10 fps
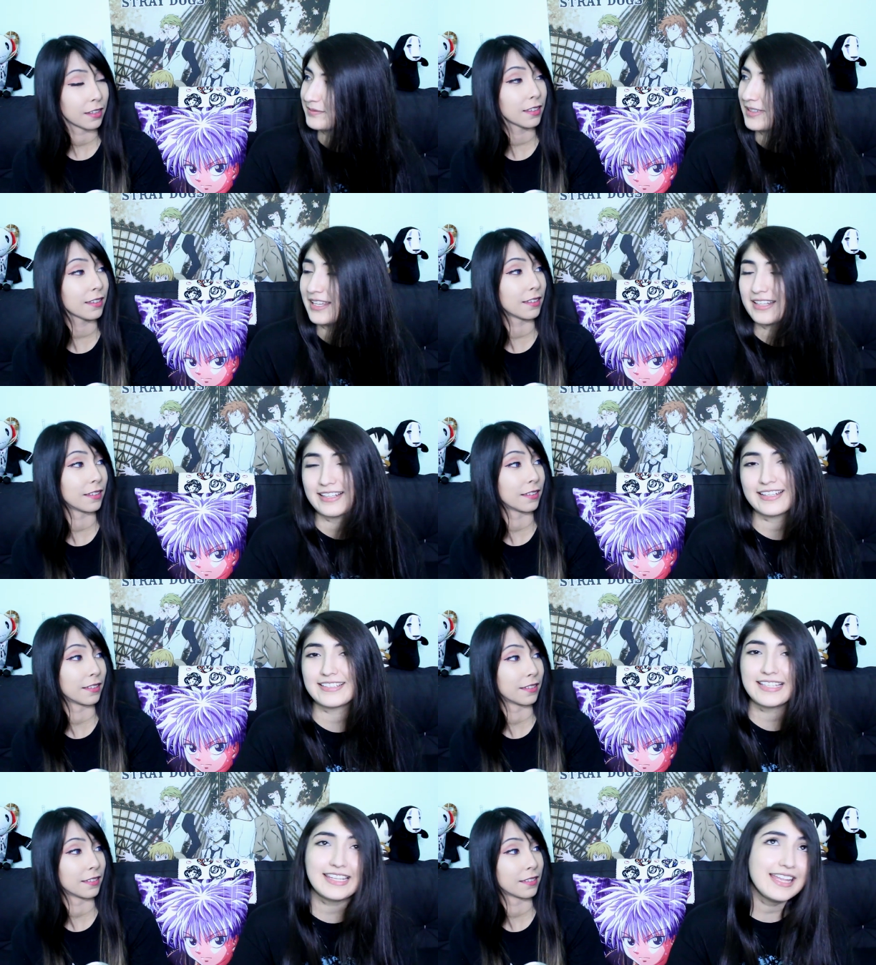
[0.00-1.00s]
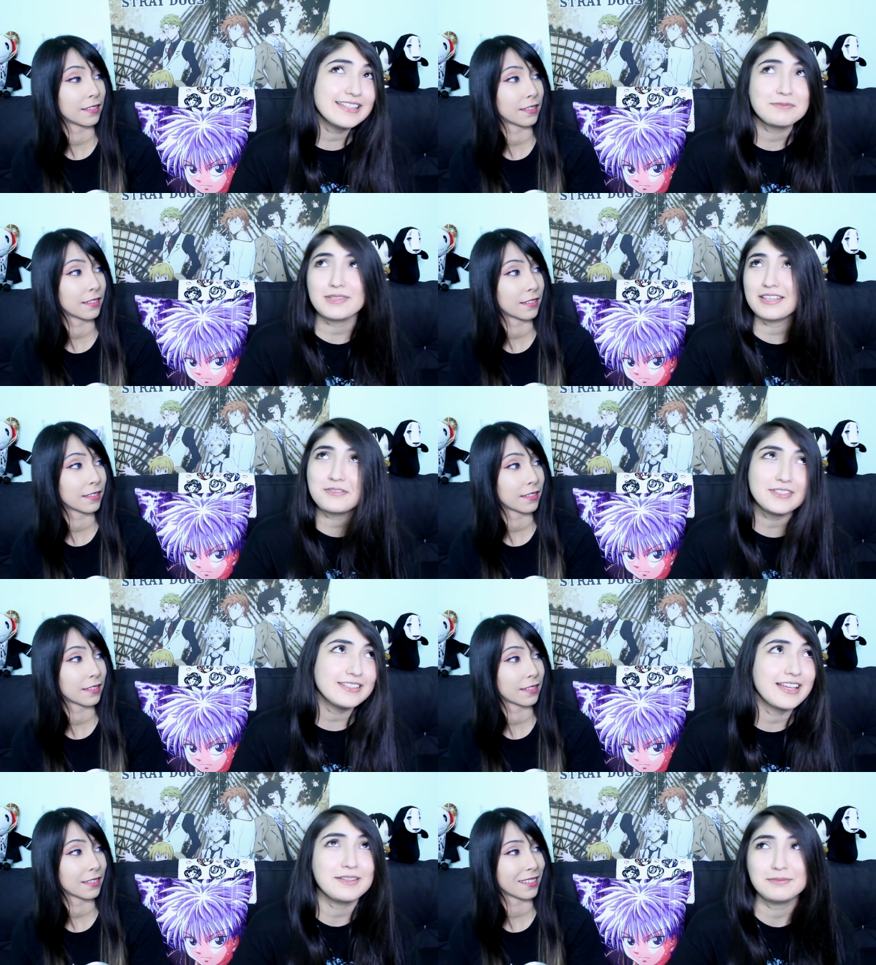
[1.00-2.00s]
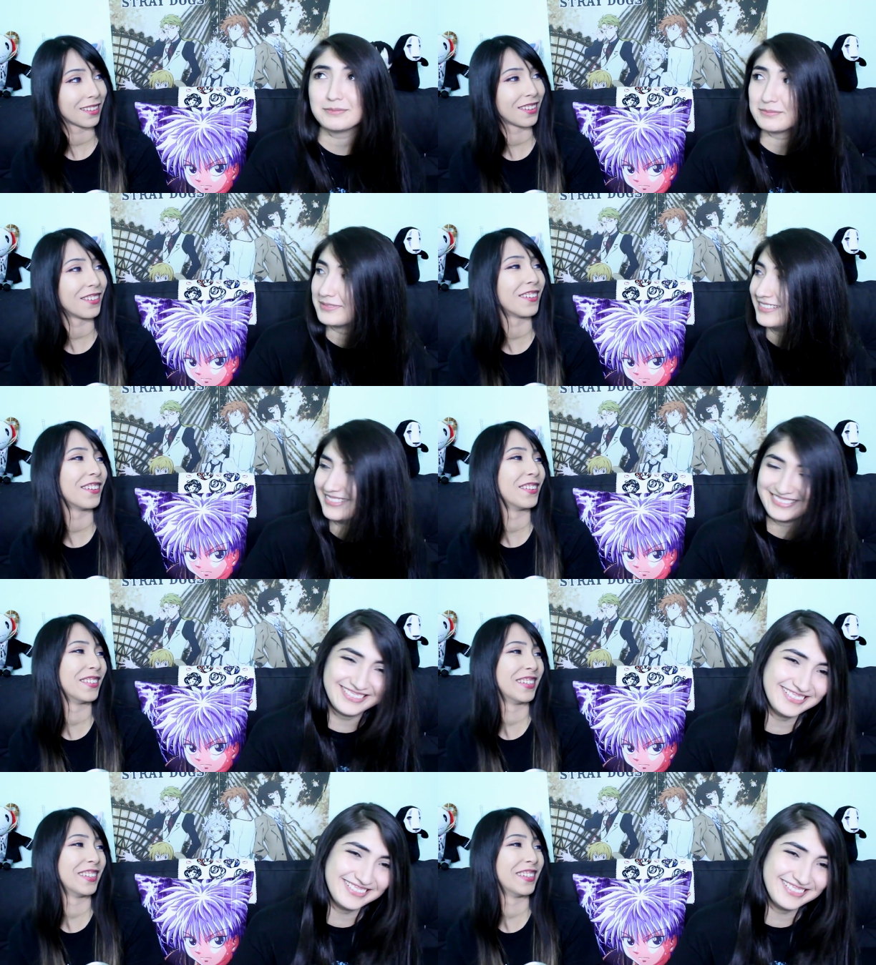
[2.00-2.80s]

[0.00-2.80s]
Speaker 1: Oh. It gets me every time. Oh,